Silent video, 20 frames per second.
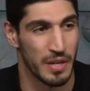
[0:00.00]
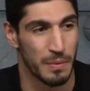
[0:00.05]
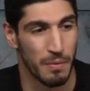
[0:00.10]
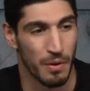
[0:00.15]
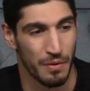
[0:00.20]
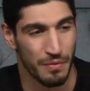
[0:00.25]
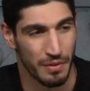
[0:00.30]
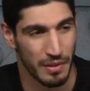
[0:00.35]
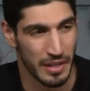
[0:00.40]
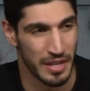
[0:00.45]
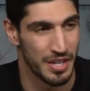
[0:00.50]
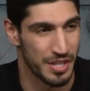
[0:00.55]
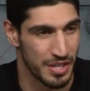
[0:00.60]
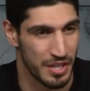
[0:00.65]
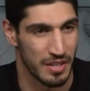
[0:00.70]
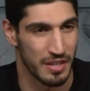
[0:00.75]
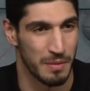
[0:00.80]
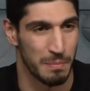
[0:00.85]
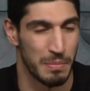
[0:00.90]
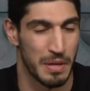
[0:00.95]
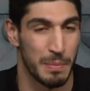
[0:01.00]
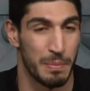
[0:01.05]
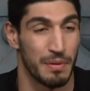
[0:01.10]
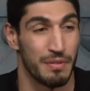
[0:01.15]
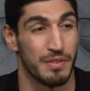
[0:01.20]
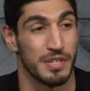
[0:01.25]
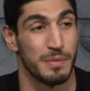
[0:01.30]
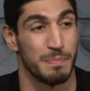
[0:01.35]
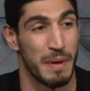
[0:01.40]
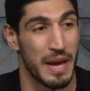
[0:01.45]
freedom of religion,
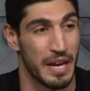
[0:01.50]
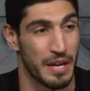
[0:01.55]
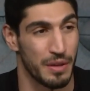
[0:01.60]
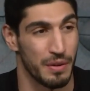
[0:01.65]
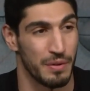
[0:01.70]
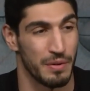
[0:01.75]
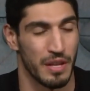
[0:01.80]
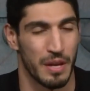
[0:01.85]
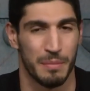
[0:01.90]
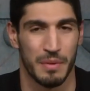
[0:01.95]
people respect you.